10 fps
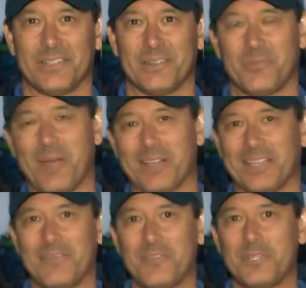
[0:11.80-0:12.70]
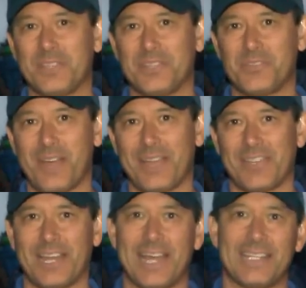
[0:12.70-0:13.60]
Well, if you did the drive
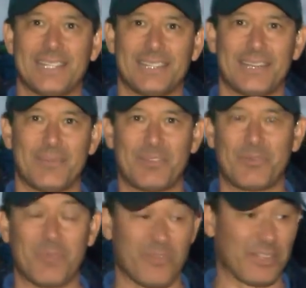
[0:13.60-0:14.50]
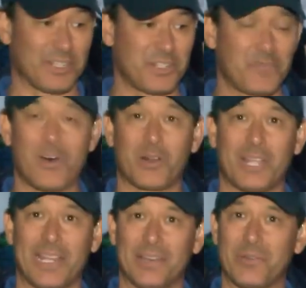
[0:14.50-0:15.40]
that I did, coming from the village of
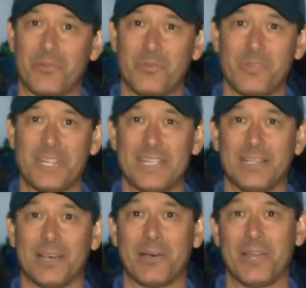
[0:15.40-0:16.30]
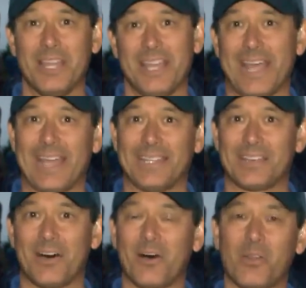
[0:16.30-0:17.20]
Volcano through Hilo
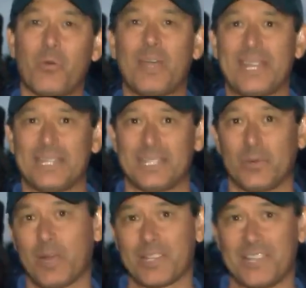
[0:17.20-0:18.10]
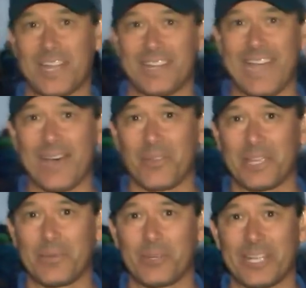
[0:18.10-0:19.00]
and all the way to where I stand now, the
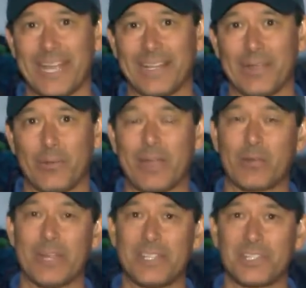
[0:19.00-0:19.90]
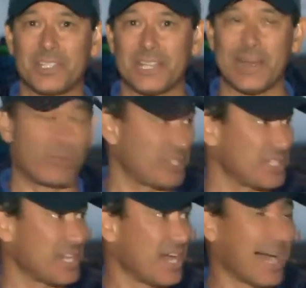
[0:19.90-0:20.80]
Gilbert Kahele Recreation Site, which
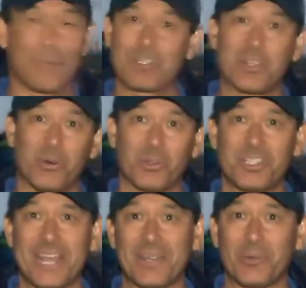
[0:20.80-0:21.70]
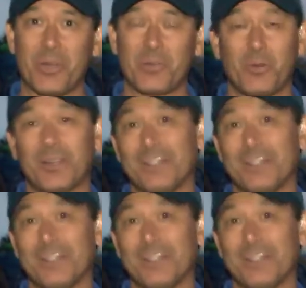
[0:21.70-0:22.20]
is opposite Old Saddle Road, well,